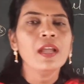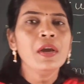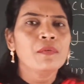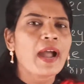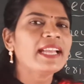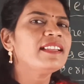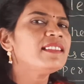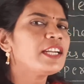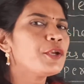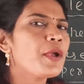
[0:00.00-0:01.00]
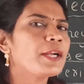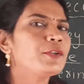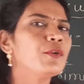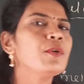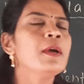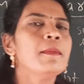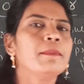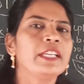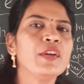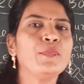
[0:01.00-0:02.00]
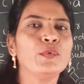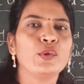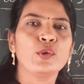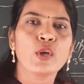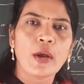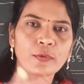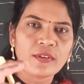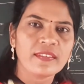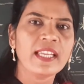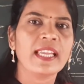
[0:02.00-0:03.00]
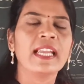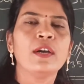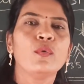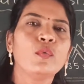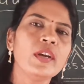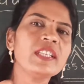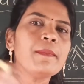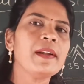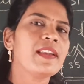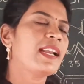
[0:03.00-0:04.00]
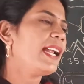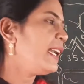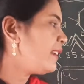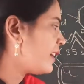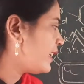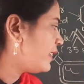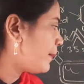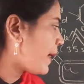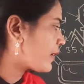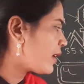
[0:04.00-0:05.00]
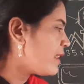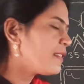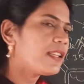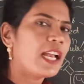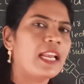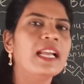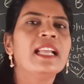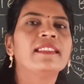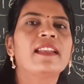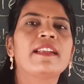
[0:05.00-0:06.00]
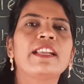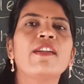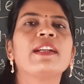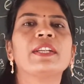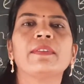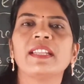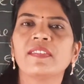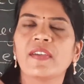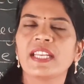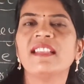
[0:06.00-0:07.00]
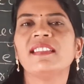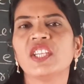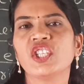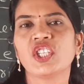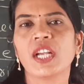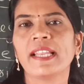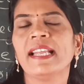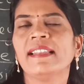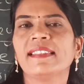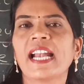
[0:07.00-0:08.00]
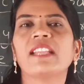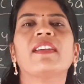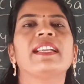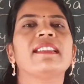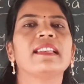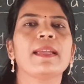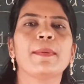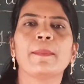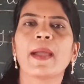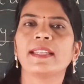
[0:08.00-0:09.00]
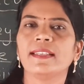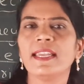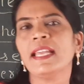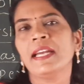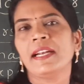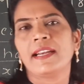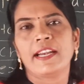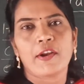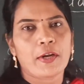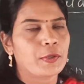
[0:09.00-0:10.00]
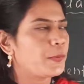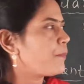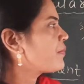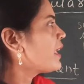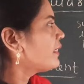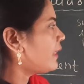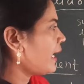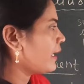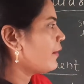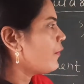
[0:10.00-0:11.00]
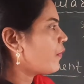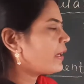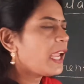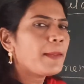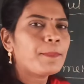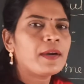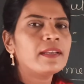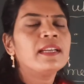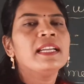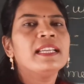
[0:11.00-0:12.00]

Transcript: Why it is radioactive? If you have to see which material enter in the bacterial cell, then radioactivity is very essential. That's why it is labeled by the radioactive. Then what happened?